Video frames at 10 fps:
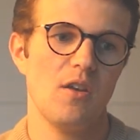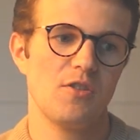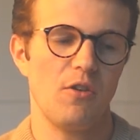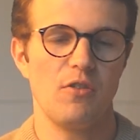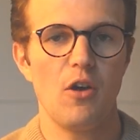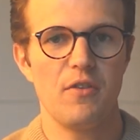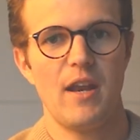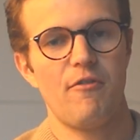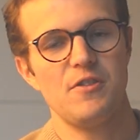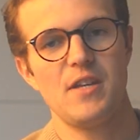So know the
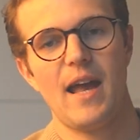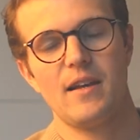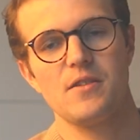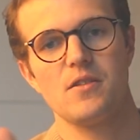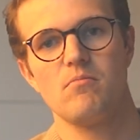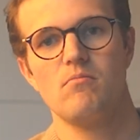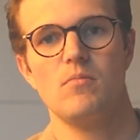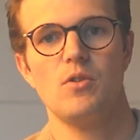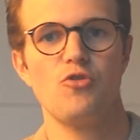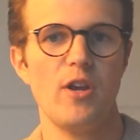different tax
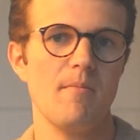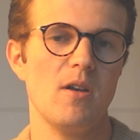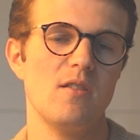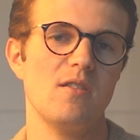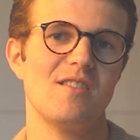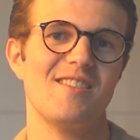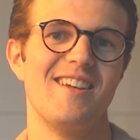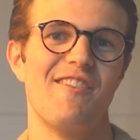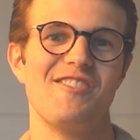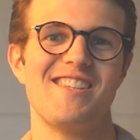treatments, the
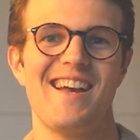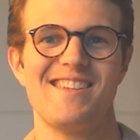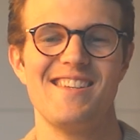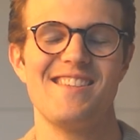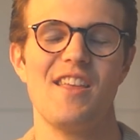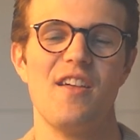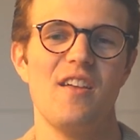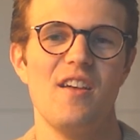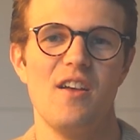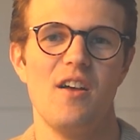different taxes that